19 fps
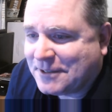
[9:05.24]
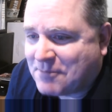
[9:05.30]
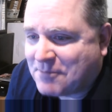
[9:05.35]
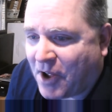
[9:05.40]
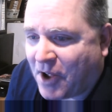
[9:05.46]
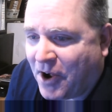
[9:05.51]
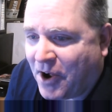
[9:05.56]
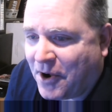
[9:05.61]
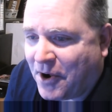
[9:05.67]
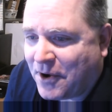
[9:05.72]

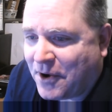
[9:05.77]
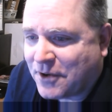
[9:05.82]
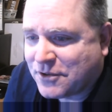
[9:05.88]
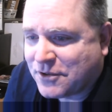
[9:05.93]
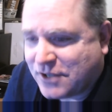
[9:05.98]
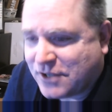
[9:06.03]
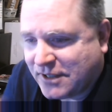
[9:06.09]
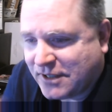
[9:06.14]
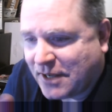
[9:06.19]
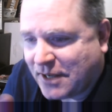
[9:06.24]

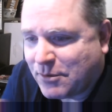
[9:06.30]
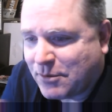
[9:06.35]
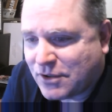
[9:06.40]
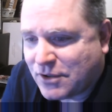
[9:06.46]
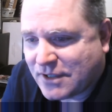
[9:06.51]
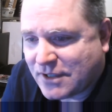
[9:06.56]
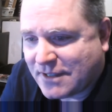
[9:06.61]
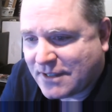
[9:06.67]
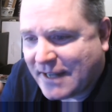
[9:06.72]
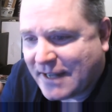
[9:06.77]
Oh, she
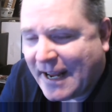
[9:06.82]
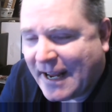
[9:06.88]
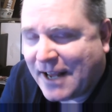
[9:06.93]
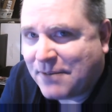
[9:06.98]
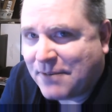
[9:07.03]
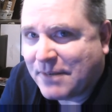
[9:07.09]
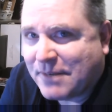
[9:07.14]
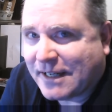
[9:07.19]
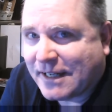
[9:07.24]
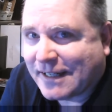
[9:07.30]
doubles as a
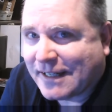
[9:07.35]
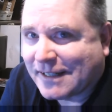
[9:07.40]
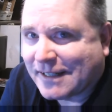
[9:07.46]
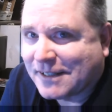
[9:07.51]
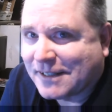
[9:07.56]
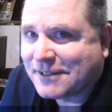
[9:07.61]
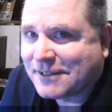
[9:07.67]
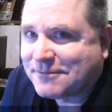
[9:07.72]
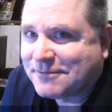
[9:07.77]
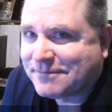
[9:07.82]
handmaid
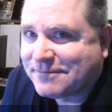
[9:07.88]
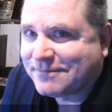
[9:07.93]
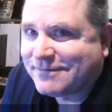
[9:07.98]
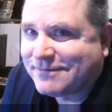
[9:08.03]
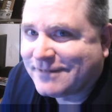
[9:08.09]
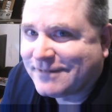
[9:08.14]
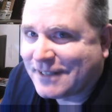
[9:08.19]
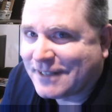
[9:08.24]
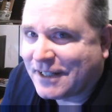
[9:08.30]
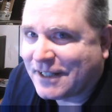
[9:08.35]

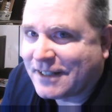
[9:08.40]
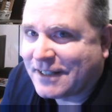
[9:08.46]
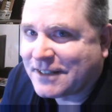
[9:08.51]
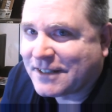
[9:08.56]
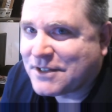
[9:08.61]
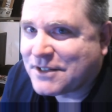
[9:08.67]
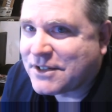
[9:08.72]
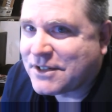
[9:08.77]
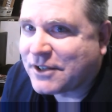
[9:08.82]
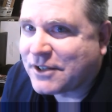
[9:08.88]
to
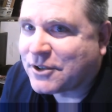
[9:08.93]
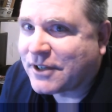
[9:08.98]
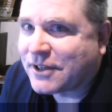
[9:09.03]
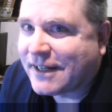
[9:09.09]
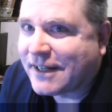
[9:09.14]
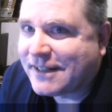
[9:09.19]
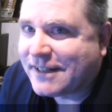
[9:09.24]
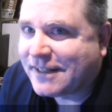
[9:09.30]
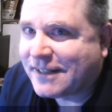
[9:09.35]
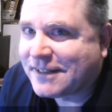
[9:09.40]
conceal her
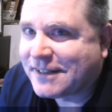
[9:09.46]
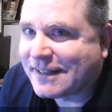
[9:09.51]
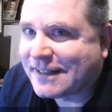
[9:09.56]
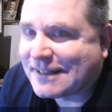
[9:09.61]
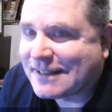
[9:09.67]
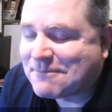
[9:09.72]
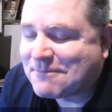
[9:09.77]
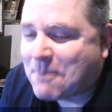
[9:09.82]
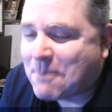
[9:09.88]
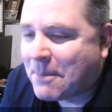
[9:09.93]

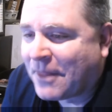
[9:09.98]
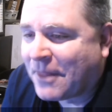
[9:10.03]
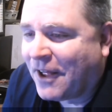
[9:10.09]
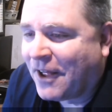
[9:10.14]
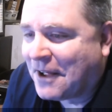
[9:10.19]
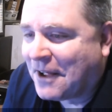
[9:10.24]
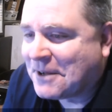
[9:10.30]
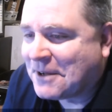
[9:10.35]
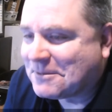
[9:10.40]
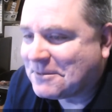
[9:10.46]
identity.
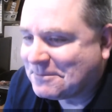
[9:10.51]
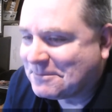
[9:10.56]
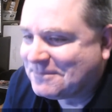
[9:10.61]
Huh.